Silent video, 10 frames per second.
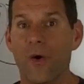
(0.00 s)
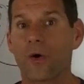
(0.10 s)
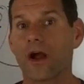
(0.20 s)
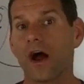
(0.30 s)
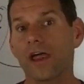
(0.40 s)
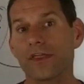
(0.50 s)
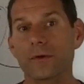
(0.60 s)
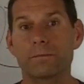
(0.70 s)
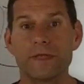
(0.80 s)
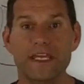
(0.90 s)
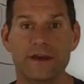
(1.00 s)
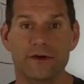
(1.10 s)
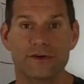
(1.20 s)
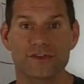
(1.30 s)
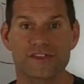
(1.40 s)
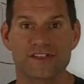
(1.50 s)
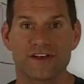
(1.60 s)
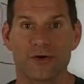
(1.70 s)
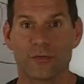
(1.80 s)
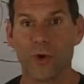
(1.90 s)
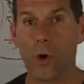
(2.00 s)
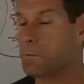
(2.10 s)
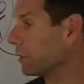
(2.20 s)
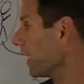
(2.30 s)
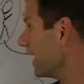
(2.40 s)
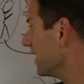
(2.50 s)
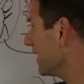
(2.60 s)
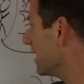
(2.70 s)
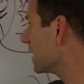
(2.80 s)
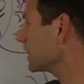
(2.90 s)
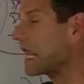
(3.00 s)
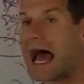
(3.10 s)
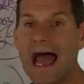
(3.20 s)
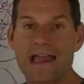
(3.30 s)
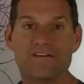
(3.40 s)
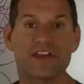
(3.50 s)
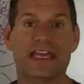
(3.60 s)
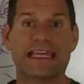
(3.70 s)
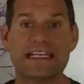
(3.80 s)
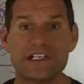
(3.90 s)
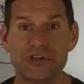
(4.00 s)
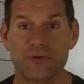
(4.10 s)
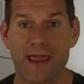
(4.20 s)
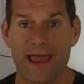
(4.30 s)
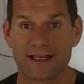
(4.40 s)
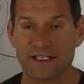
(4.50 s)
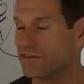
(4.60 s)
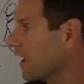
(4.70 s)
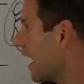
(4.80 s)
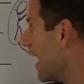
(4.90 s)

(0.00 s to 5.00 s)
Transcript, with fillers: or other peers role playing live, interactive,